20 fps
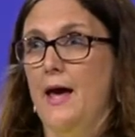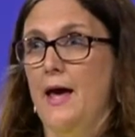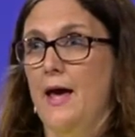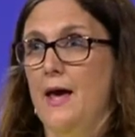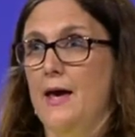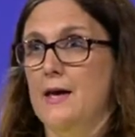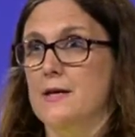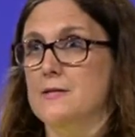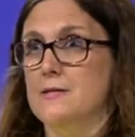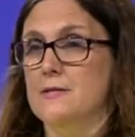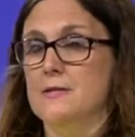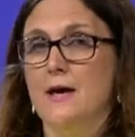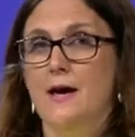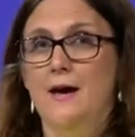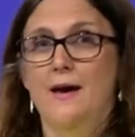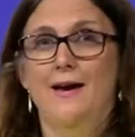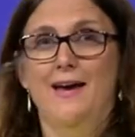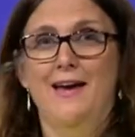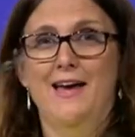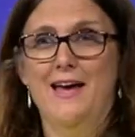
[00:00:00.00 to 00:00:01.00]
is, uh,
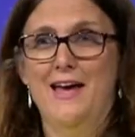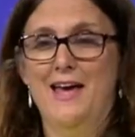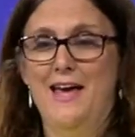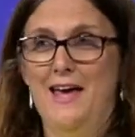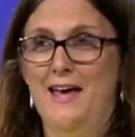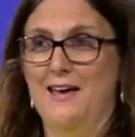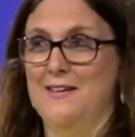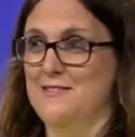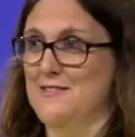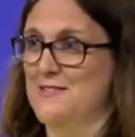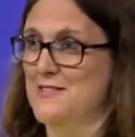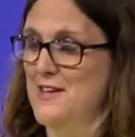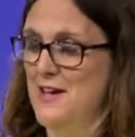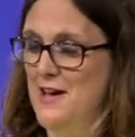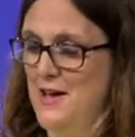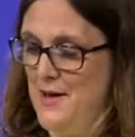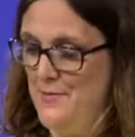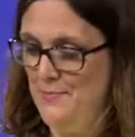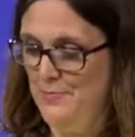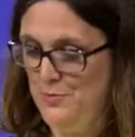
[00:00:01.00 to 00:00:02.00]
is
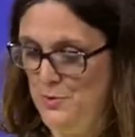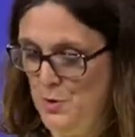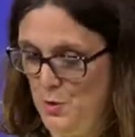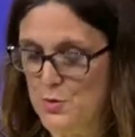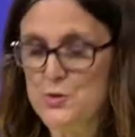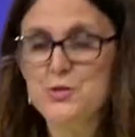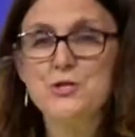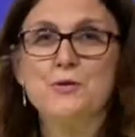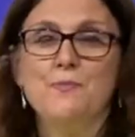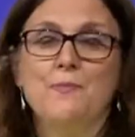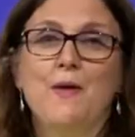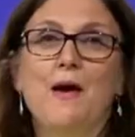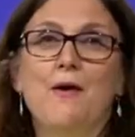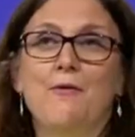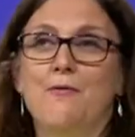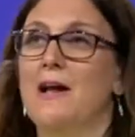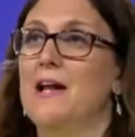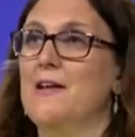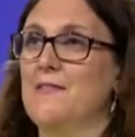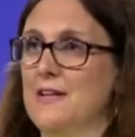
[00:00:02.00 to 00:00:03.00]
um, not
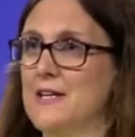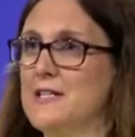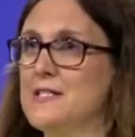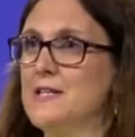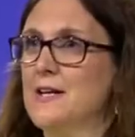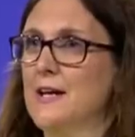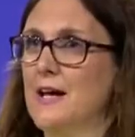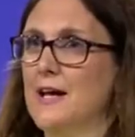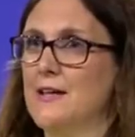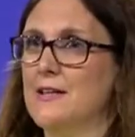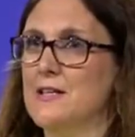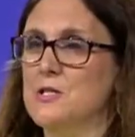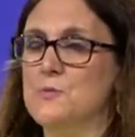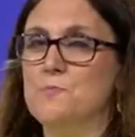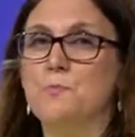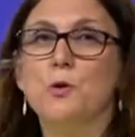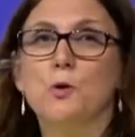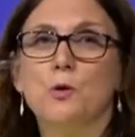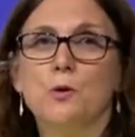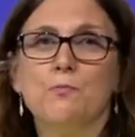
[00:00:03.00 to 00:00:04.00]
relevant. It is
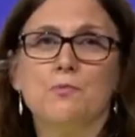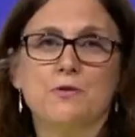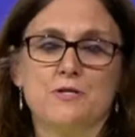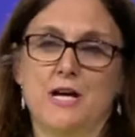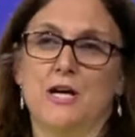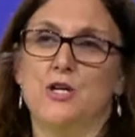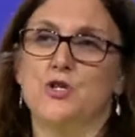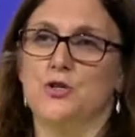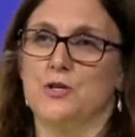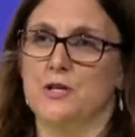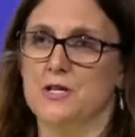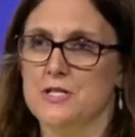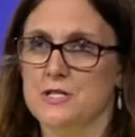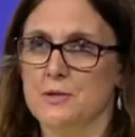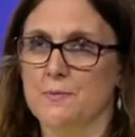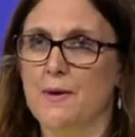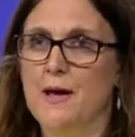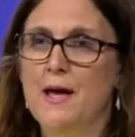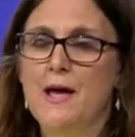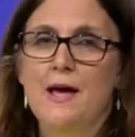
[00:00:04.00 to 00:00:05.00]
pure
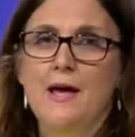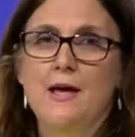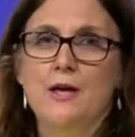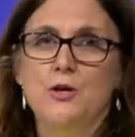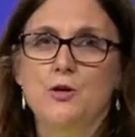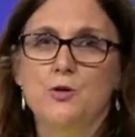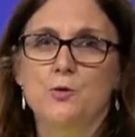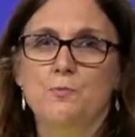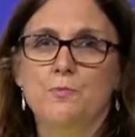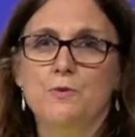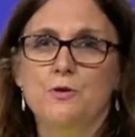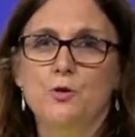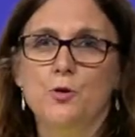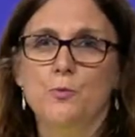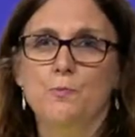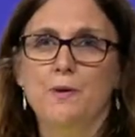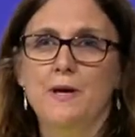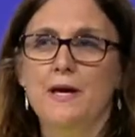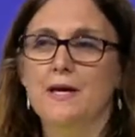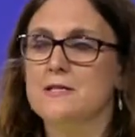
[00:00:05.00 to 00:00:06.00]
protectionism. Euro-
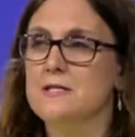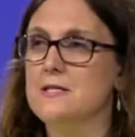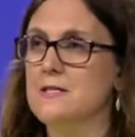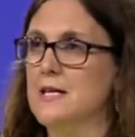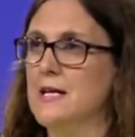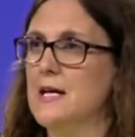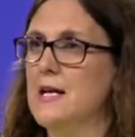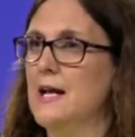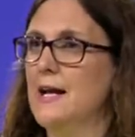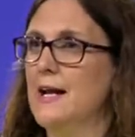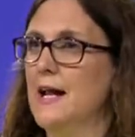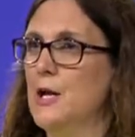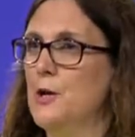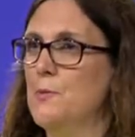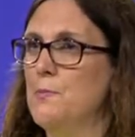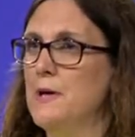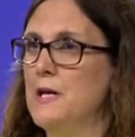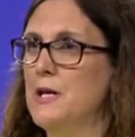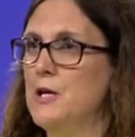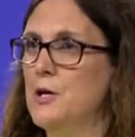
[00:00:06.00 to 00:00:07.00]
European steel and
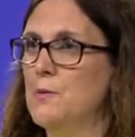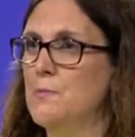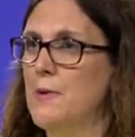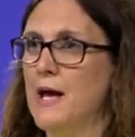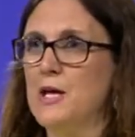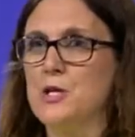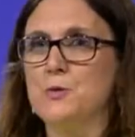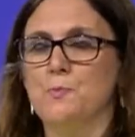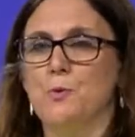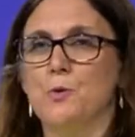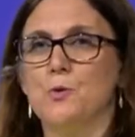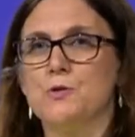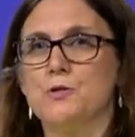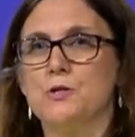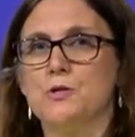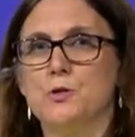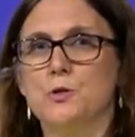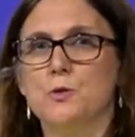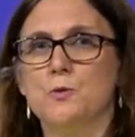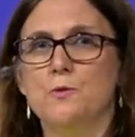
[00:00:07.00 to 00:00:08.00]
aluminium export
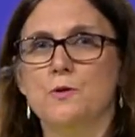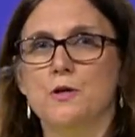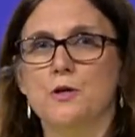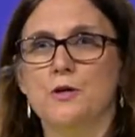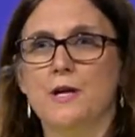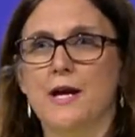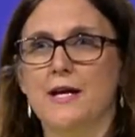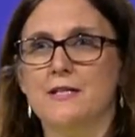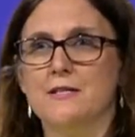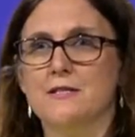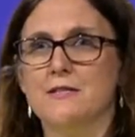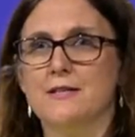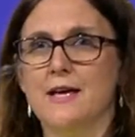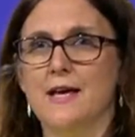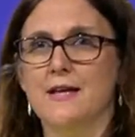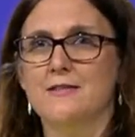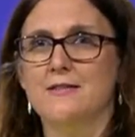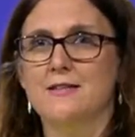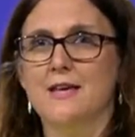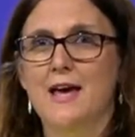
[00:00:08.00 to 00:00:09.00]
to the United
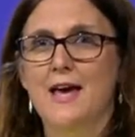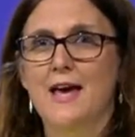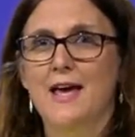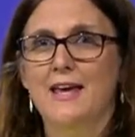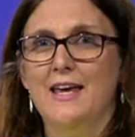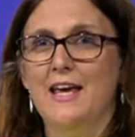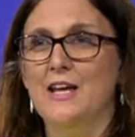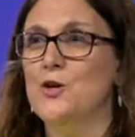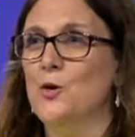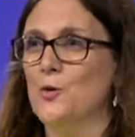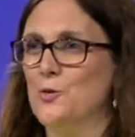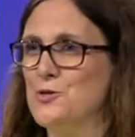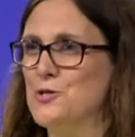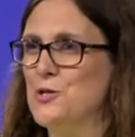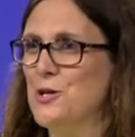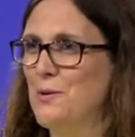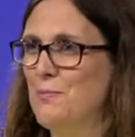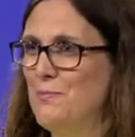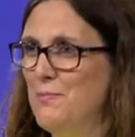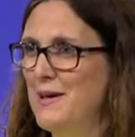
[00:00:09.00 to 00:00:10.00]
States
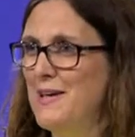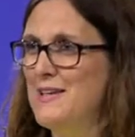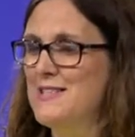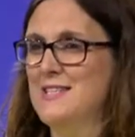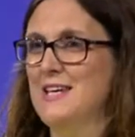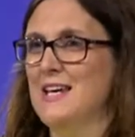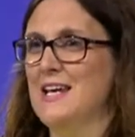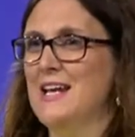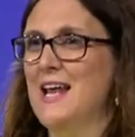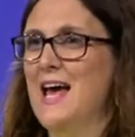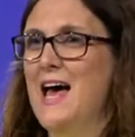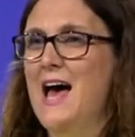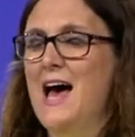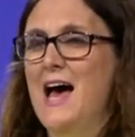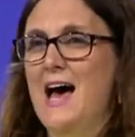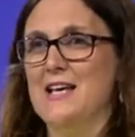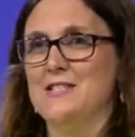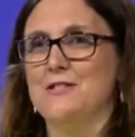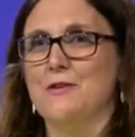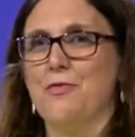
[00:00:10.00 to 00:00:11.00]
cannot be seen
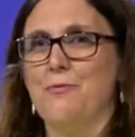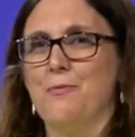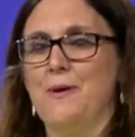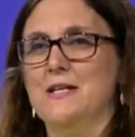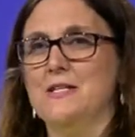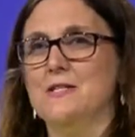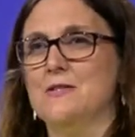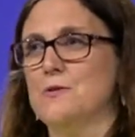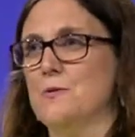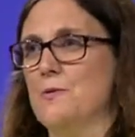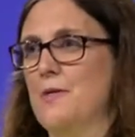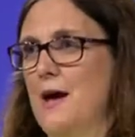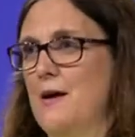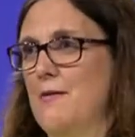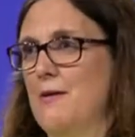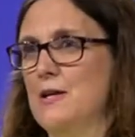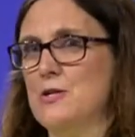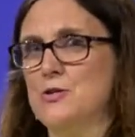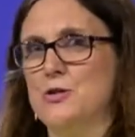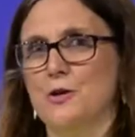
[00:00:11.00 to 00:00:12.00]
as a threat to their
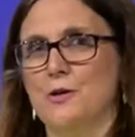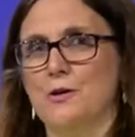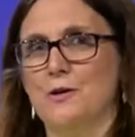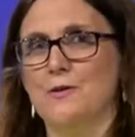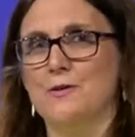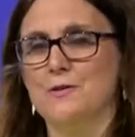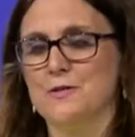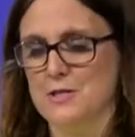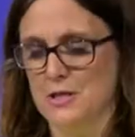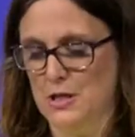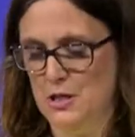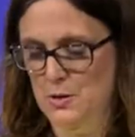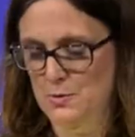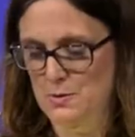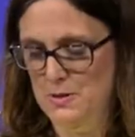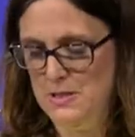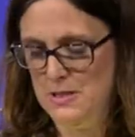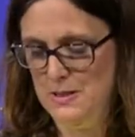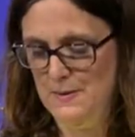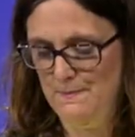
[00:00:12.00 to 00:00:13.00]
internal
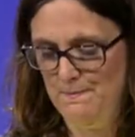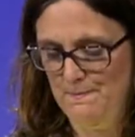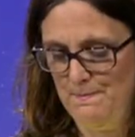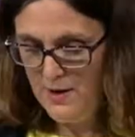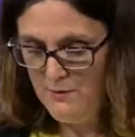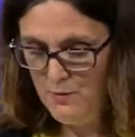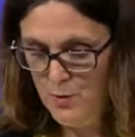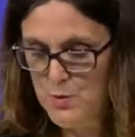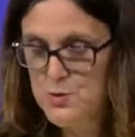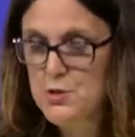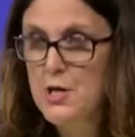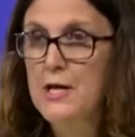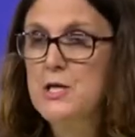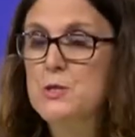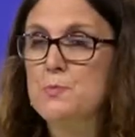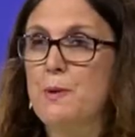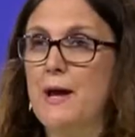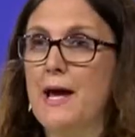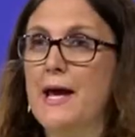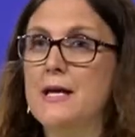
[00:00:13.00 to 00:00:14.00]
security. We have also
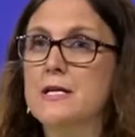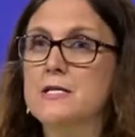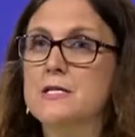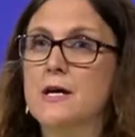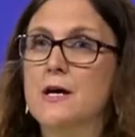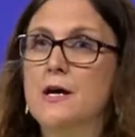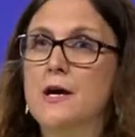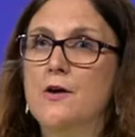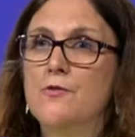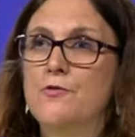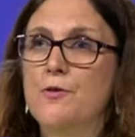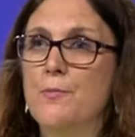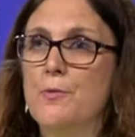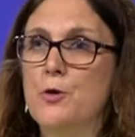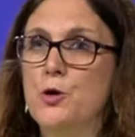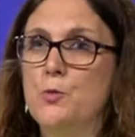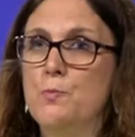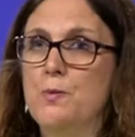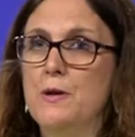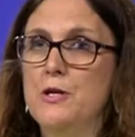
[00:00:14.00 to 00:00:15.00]
explained from the
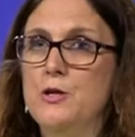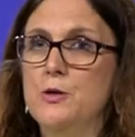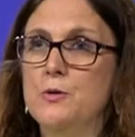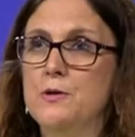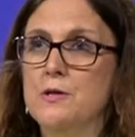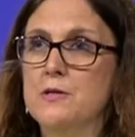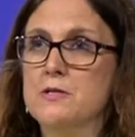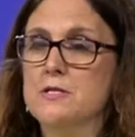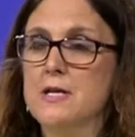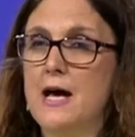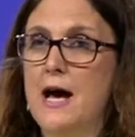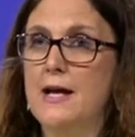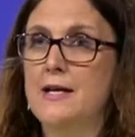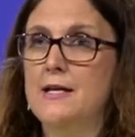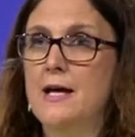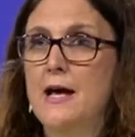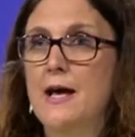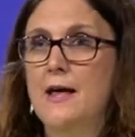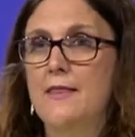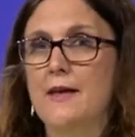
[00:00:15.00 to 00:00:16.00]
European Union side
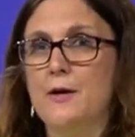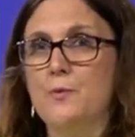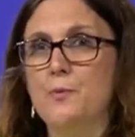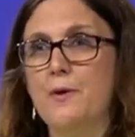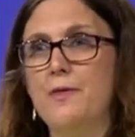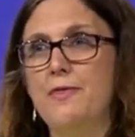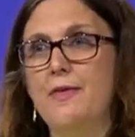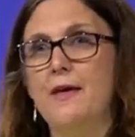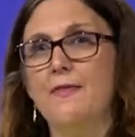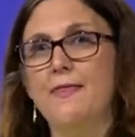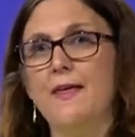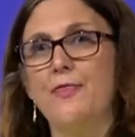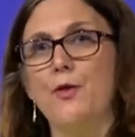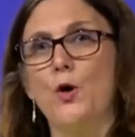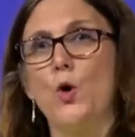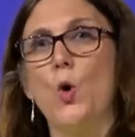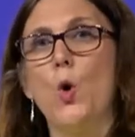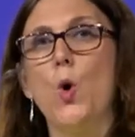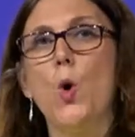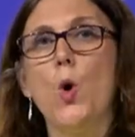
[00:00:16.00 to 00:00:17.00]
that we think that the
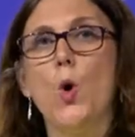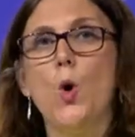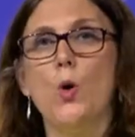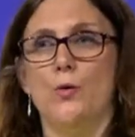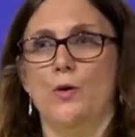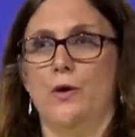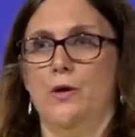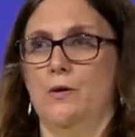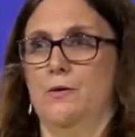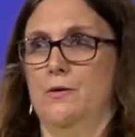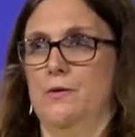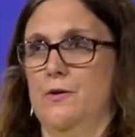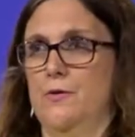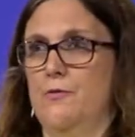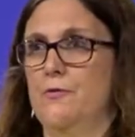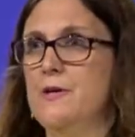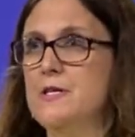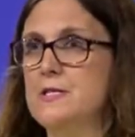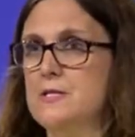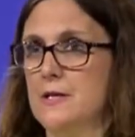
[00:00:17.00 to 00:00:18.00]
core
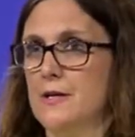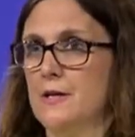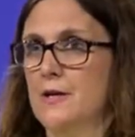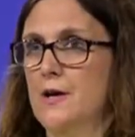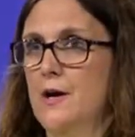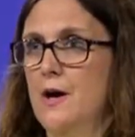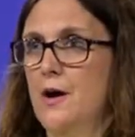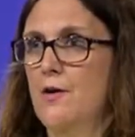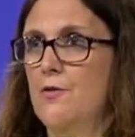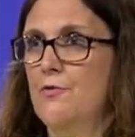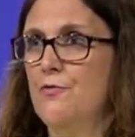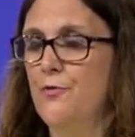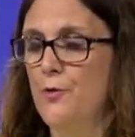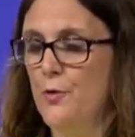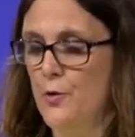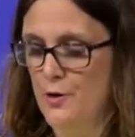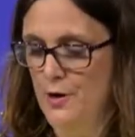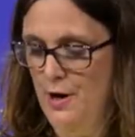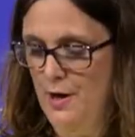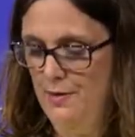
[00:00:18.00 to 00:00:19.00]
reason
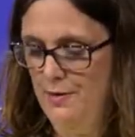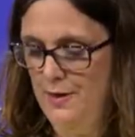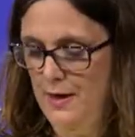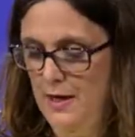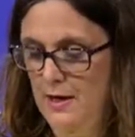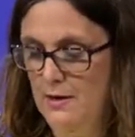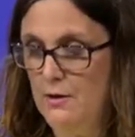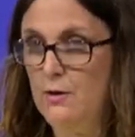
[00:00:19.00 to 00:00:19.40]
for the